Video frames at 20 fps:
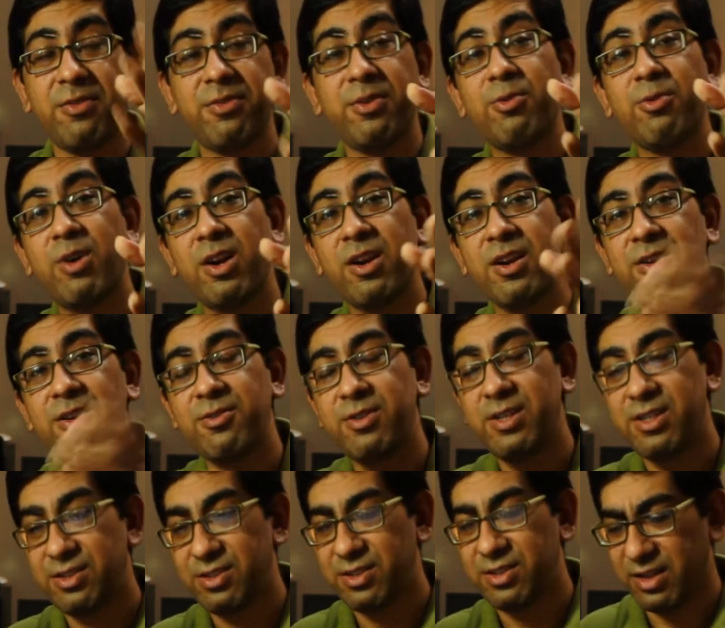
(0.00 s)
If you are
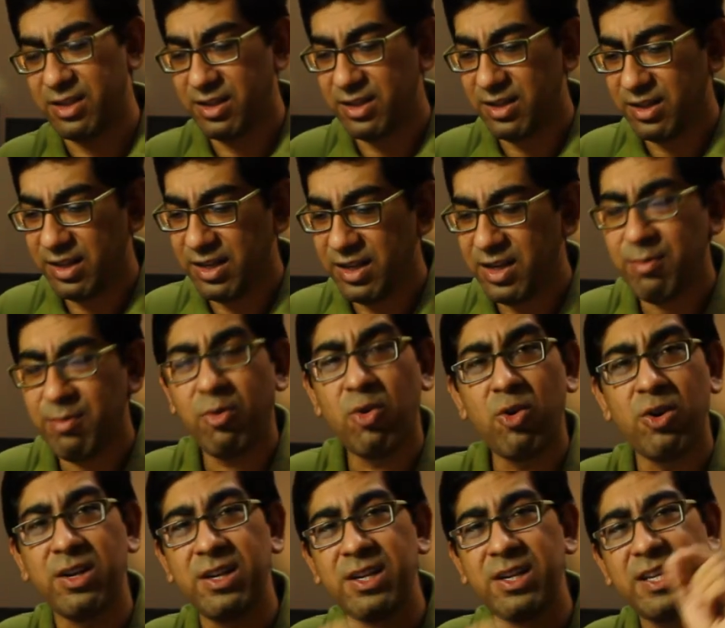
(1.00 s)
interested in a
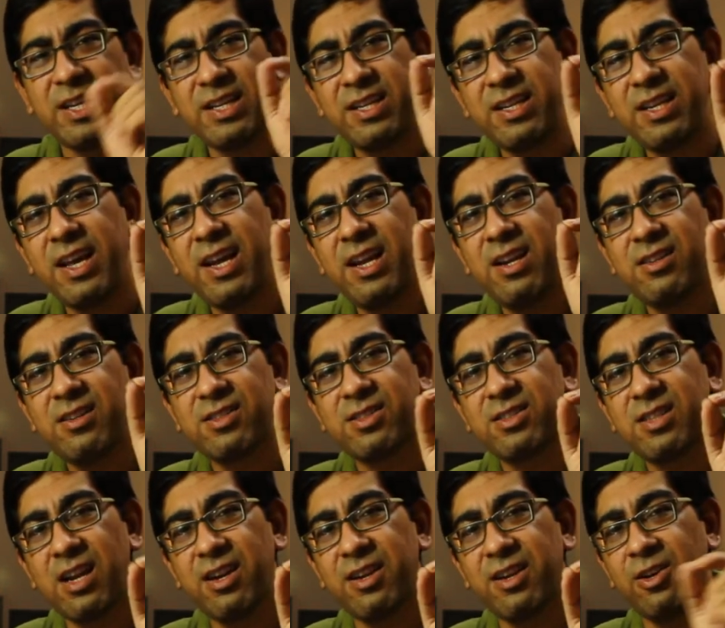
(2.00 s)
more detailed
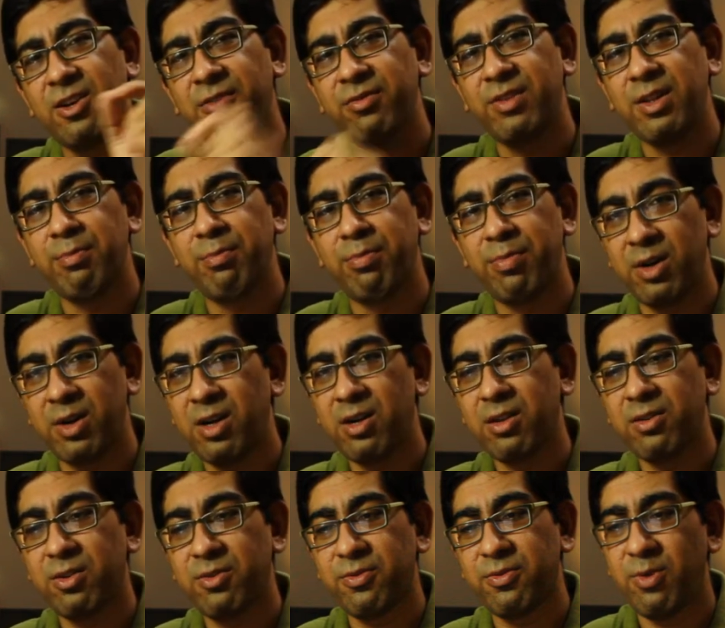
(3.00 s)
study of the
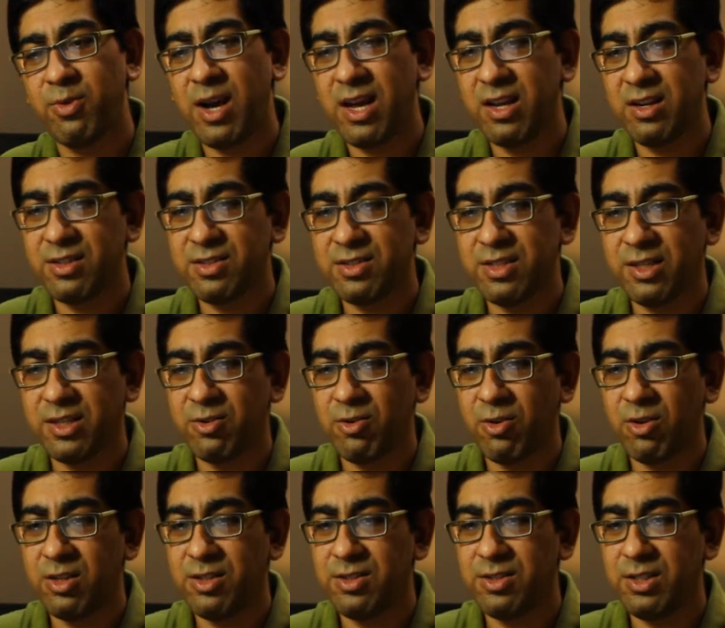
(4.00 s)
birth of wireless
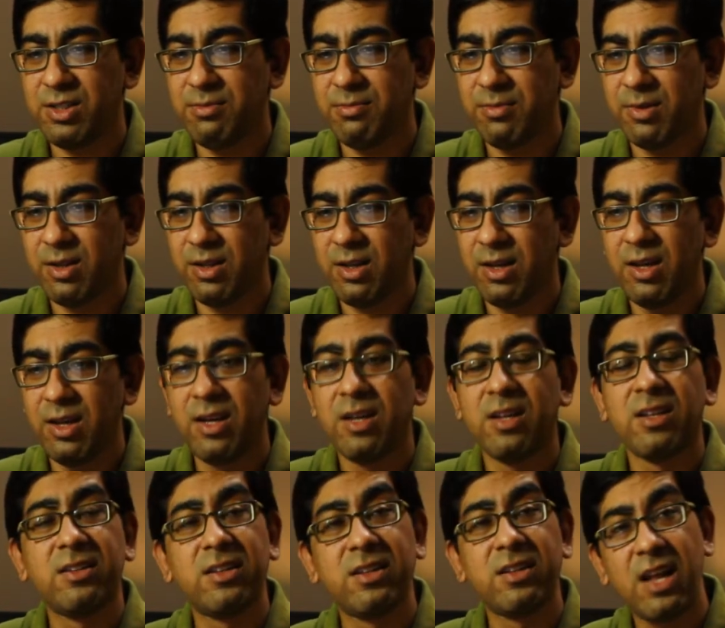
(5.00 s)
technology,
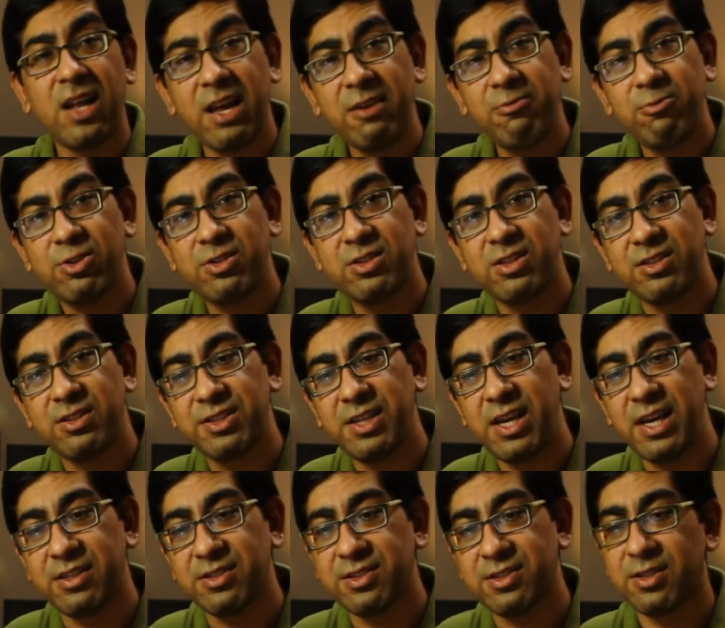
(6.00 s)
then I would
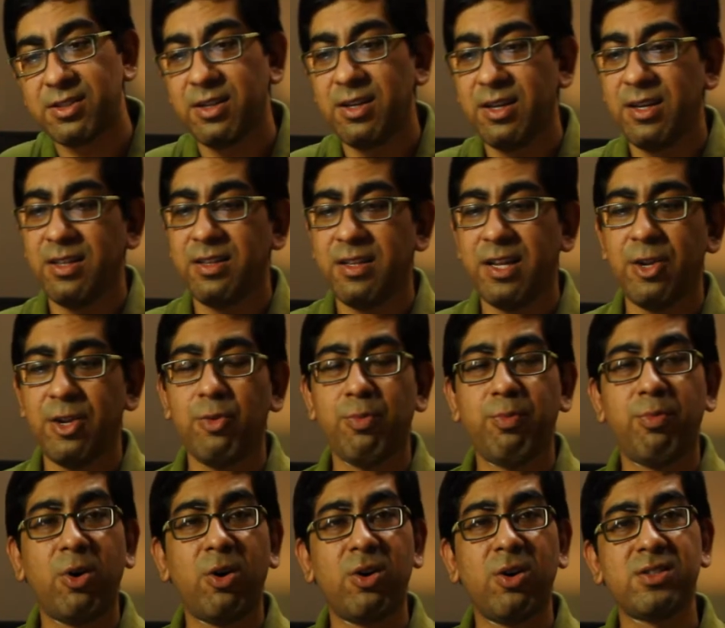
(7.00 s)
suggest that
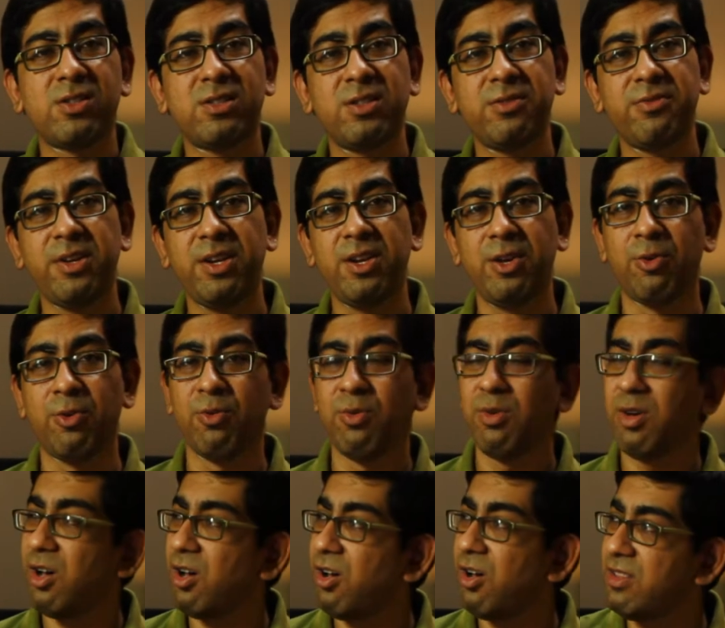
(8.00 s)
you pause the
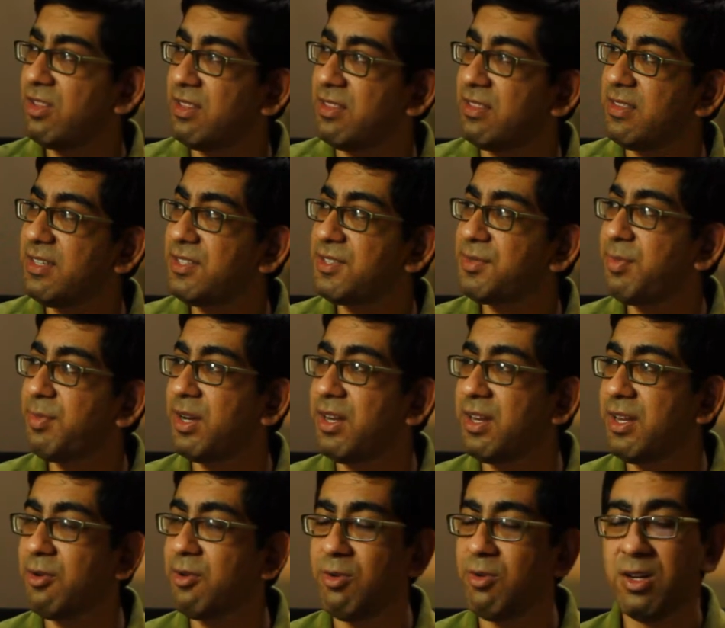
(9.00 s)
video on this
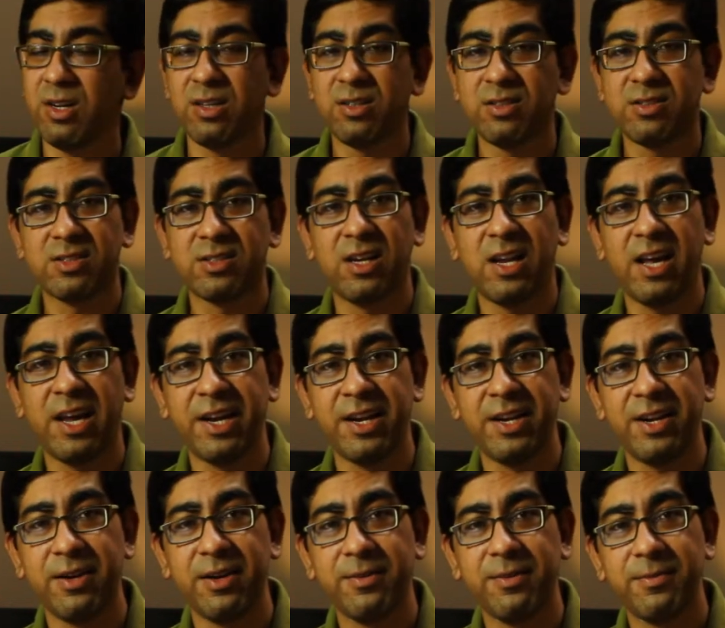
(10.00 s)
particular
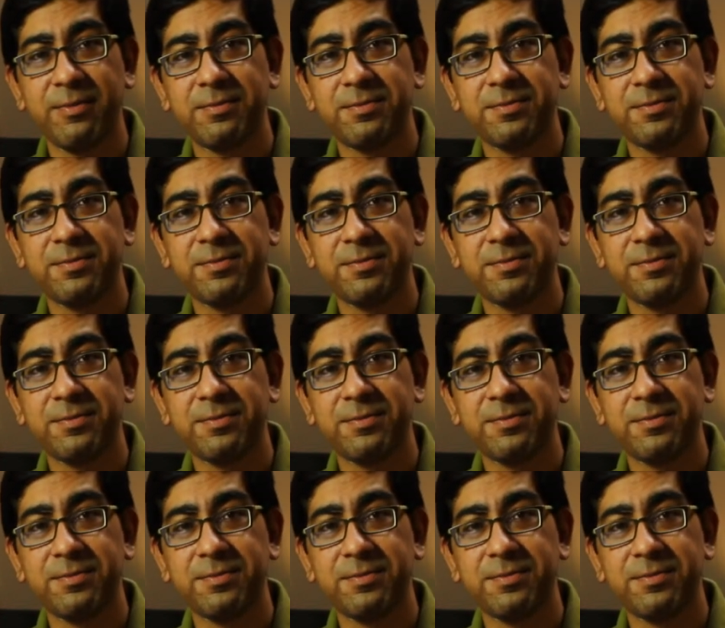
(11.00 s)
slide